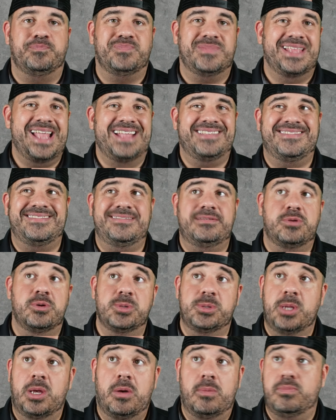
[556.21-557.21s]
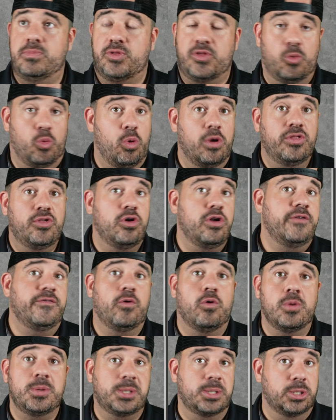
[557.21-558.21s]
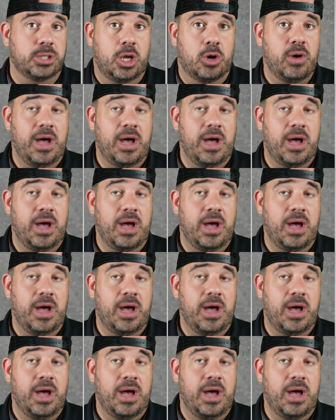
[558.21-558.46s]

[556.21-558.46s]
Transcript: That's, there's no, 134 is as low,